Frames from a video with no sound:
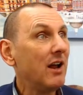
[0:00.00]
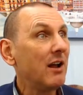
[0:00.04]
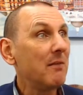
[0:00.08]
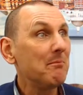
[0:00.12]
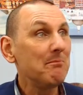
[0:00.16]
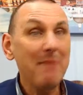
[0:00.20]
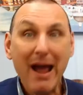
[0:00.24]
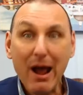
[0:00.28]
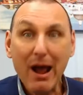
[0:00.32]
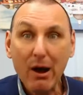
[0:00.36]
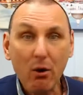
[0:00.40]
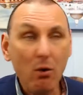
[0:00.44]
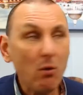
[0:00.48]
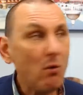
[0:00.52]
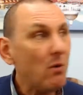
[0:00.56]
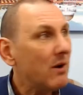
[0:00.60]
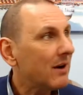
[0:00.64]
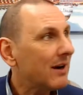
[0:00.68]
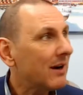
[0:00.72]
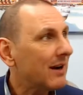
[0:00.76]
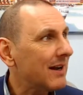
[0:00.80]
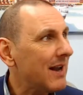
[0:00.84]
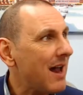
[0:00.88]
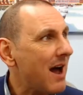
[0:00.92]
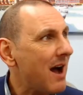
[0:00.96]
Metal,
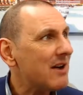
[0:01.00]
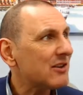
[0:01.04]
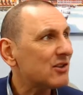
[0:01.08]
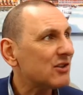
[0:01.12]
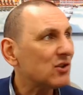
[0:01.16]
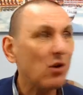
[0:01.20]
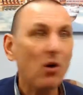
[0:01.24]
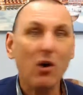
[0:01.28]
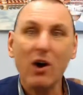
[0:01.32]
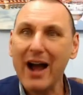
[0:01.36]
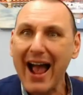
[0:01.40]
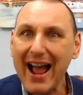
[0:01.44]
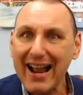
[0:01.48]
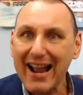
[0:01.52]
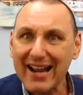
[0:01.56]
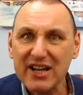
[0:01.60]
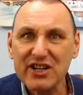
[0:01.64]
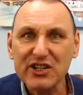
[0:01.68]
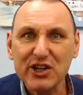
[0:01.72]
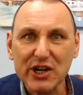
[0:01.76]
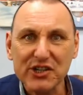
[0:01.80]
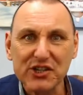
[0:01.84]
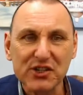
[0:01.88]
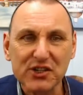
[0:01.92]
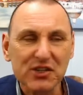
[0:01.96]
glass or
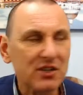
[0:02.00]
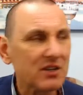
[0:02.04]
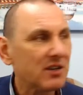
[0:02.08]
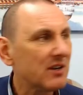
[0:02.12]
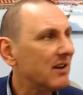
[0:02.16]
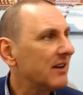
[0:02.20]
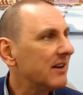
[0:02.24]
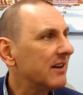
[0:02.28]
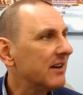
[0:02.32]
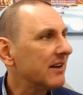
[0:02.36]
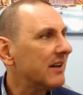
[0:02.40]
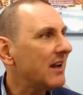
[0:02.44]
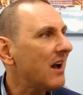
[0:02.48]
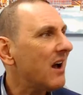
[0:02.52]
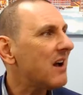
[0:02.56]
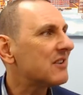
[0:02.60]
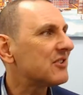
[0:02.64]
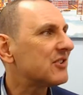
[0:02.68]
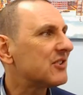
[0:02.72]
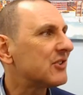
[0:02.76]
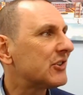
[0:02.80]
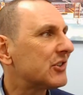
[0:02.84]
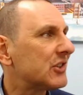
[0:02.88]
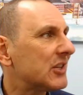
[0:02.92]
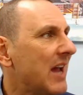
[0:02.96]
allergies.
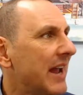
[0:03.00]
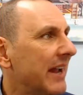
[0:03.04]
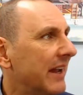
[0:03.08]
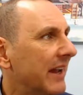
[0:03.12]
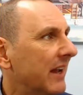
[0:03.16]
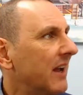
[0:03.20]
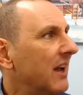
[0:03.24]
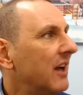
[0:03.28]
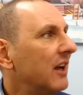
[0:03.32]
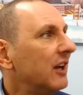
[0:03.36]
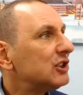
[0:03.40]
God's sake.